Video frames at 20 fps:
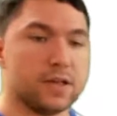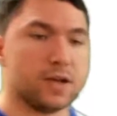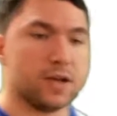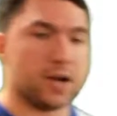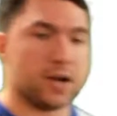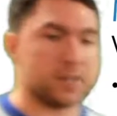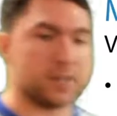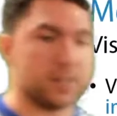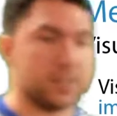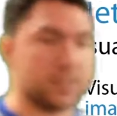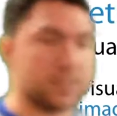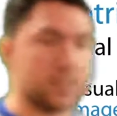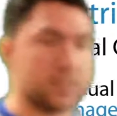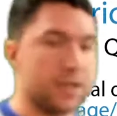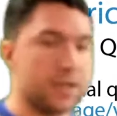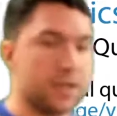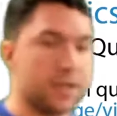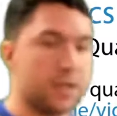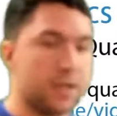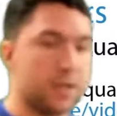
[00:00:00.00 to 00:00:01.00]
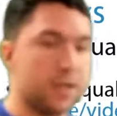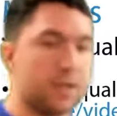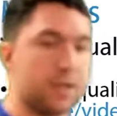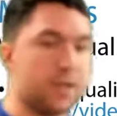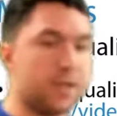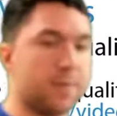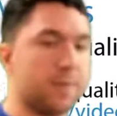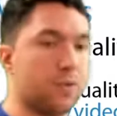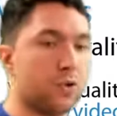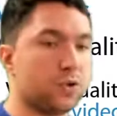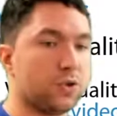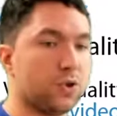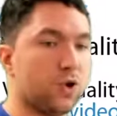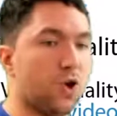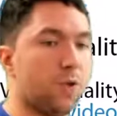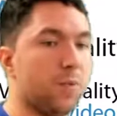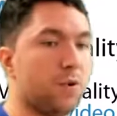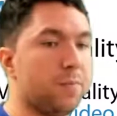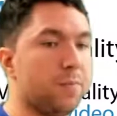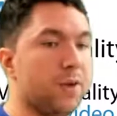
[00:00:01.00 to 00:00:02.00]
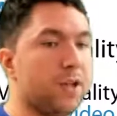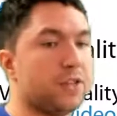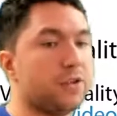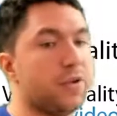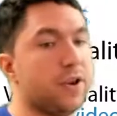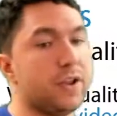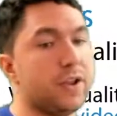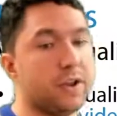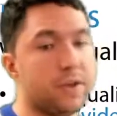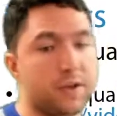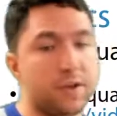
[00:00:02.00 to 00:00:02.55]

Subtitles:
as I say, the most common metric